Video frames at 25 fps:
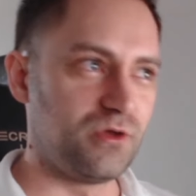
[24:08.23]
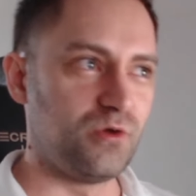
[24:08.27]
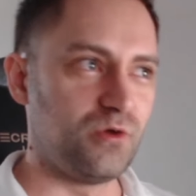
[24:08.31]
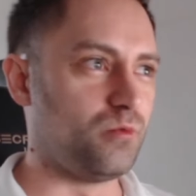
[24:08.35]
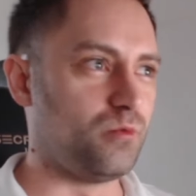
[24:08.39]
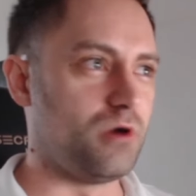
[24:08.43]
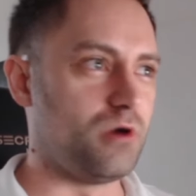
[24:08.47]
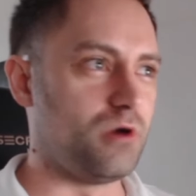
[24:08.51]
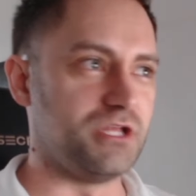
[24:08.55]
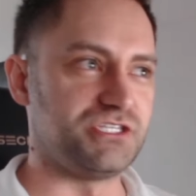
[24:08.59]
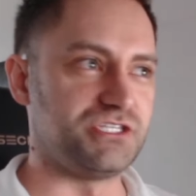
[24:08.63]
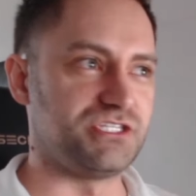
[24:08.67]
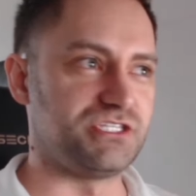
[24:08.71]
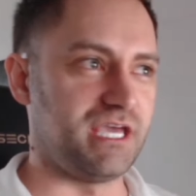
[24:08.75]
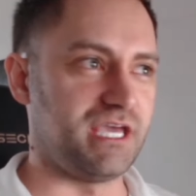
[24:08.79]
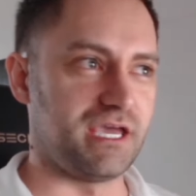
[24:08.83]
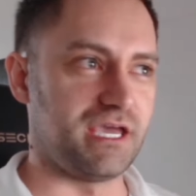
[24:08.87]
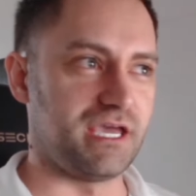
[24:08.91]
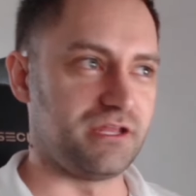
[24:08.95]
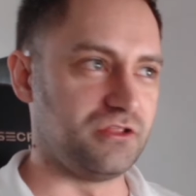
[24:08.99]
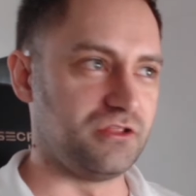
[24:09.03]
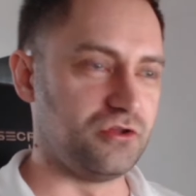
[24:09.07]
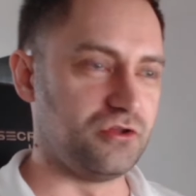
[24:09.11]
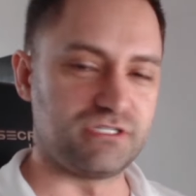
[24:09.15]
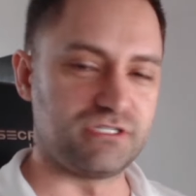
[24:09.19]
once they
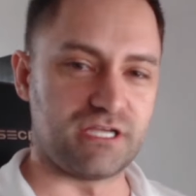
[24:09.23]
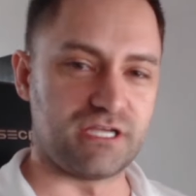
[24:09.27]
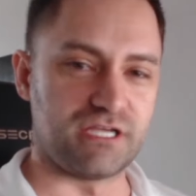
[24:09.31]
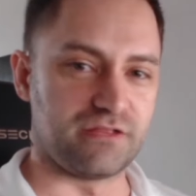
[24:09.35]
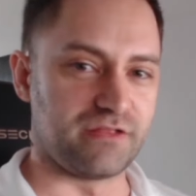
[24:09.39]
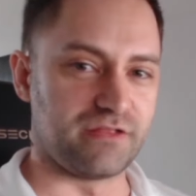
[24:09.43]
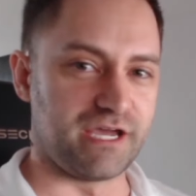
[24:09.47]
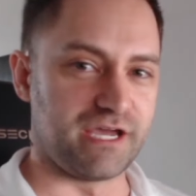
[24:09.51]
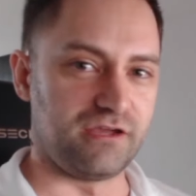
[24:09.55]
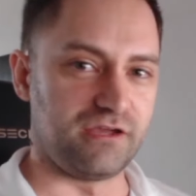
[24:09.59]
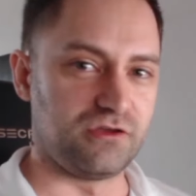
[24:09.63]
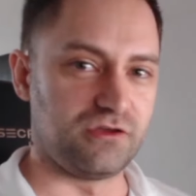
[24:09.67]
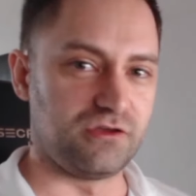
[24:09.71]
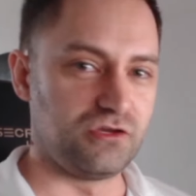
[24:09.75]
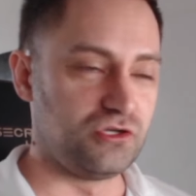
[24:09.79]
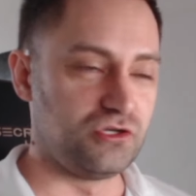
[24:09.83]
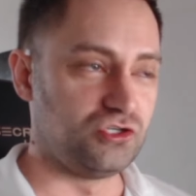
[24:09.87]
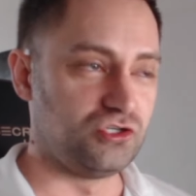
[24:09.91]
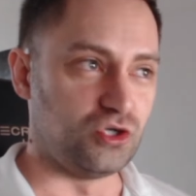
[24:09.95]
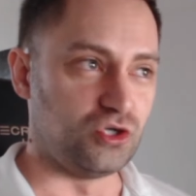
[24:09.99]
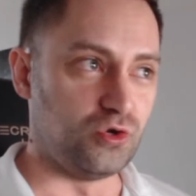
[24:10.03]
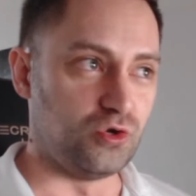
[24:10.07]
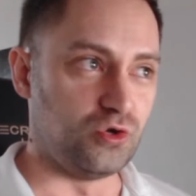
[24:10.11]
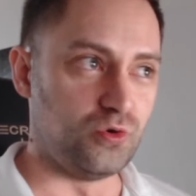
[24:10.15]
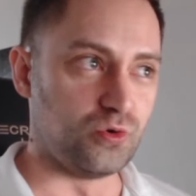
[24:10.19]
had looked at like
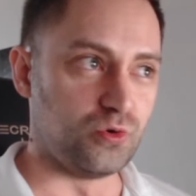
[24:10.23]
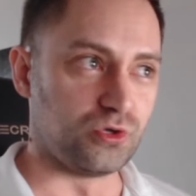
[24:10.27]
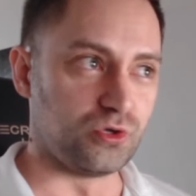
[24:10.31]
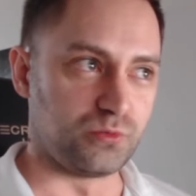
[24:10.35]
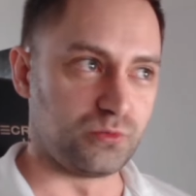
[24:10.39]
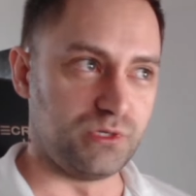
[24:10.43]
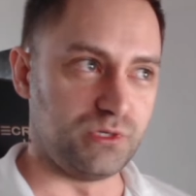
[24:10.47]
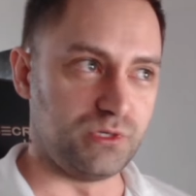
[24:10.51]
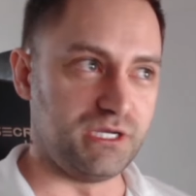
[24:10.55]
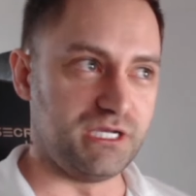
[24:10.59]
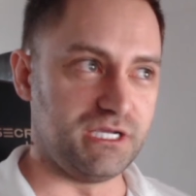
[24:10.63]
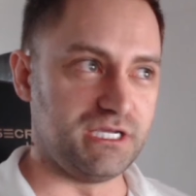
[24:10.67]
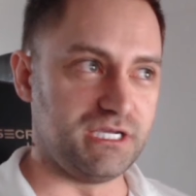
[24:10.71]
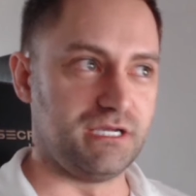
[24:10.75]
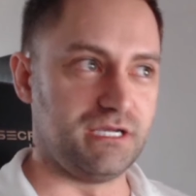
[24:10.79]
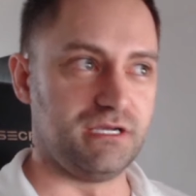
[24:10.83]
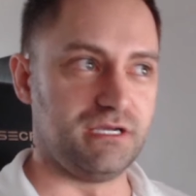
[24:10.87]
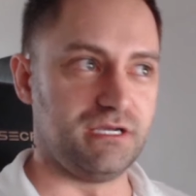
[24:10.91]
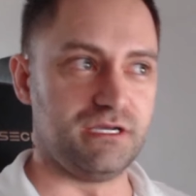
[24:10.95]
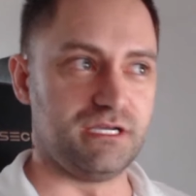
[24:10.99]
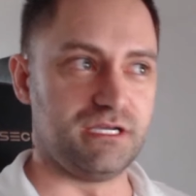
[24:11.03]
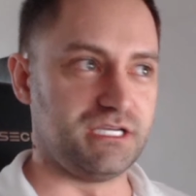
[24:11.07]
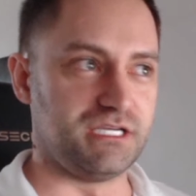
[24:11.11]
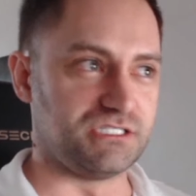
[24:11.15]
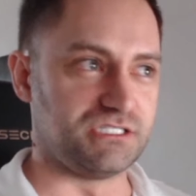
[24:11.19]
two or three
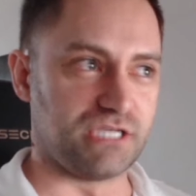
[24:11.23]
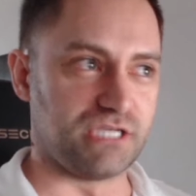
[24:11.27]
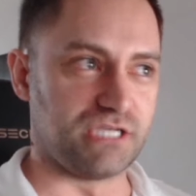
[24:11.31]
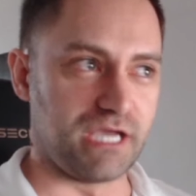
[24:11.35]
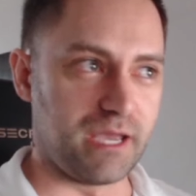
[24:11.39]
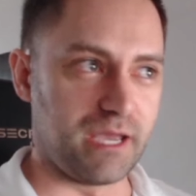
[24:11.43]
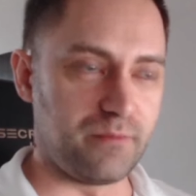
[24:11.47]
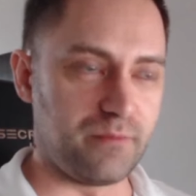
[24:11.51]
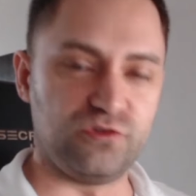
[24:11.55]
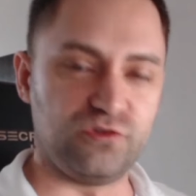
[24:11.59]
exams,